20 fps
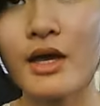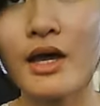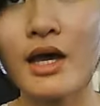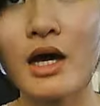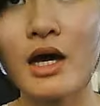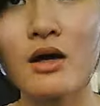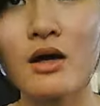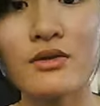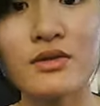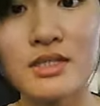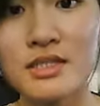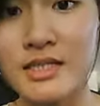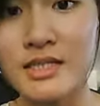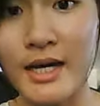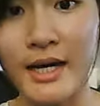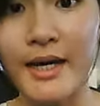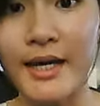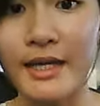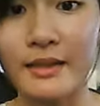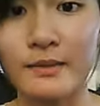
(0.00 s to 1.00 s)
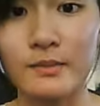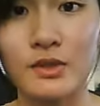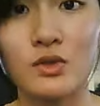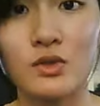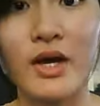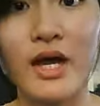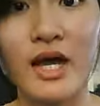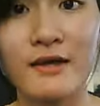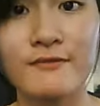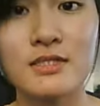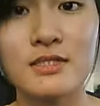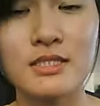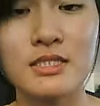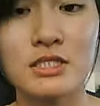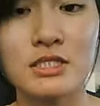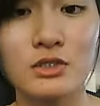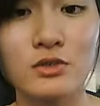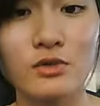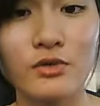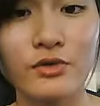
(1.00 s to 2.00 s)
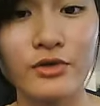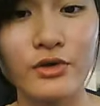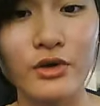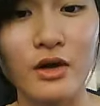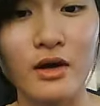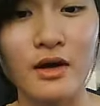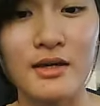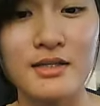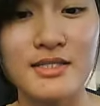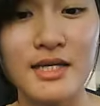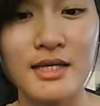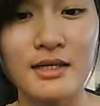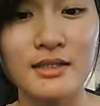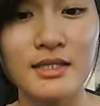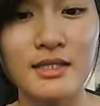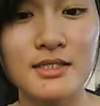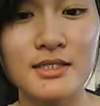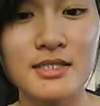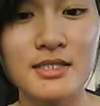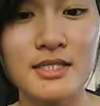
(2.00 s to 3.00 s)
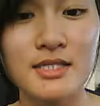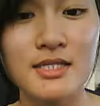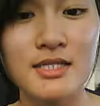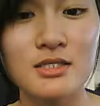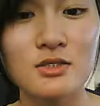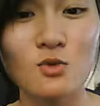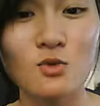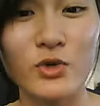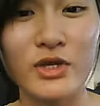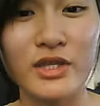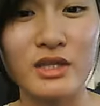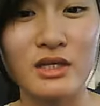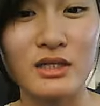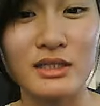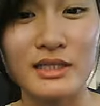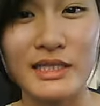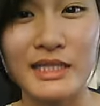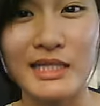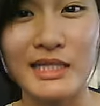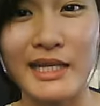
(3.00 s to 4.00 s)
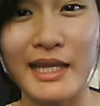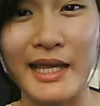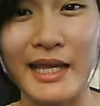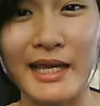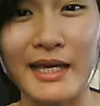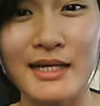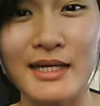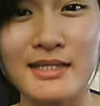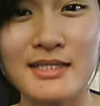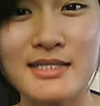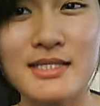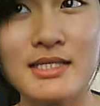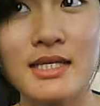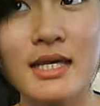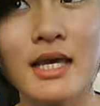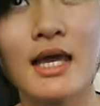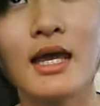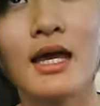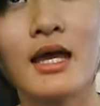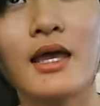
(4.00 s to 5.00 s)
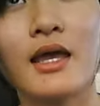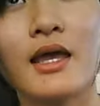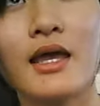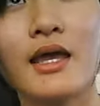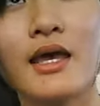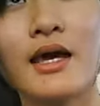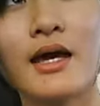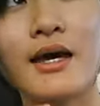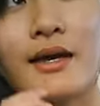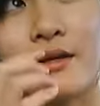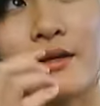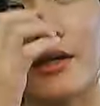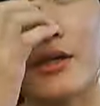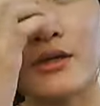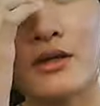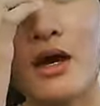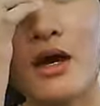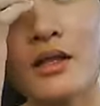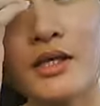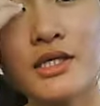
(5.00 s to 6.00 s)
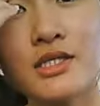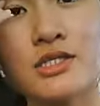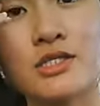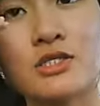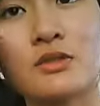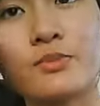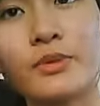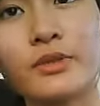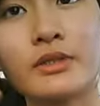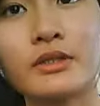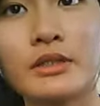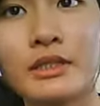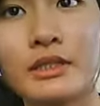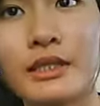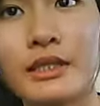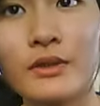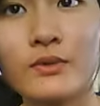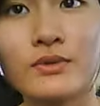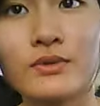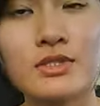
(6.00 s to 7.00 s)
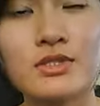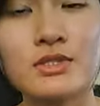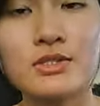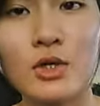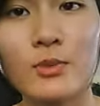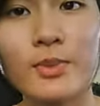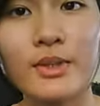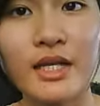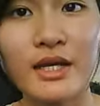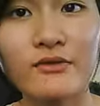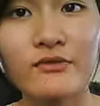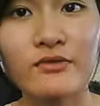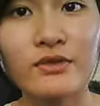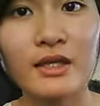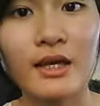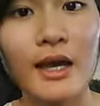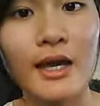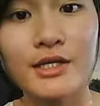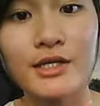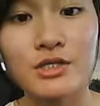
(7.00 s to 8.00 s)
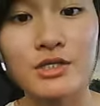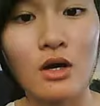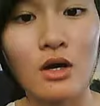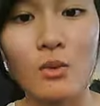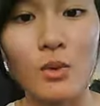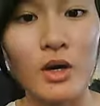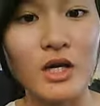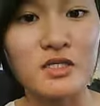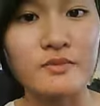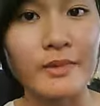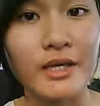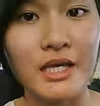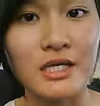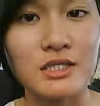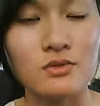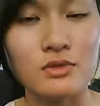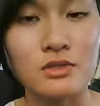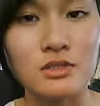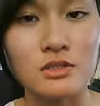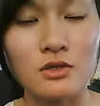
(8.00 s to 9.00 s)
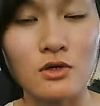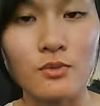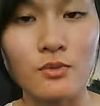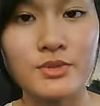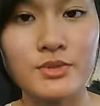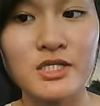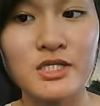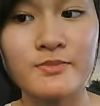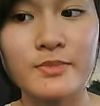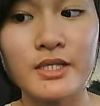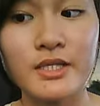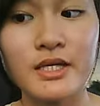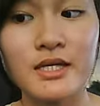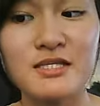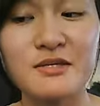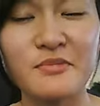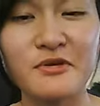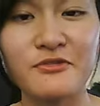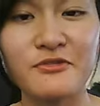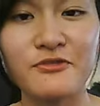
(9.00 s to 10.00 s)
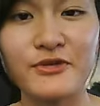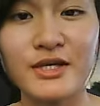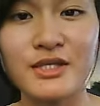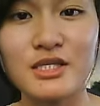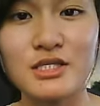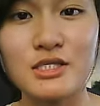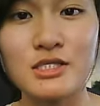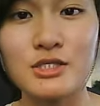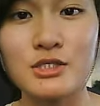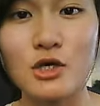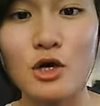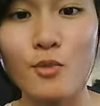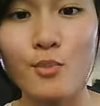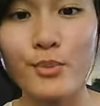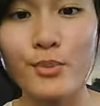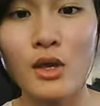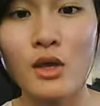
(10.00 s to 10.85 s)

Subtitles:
all the time you have to deal with your contact lenses with clean hands, and not like super clean like with soap and everything. I don't wash my hands with soap just because I'm afraid the soap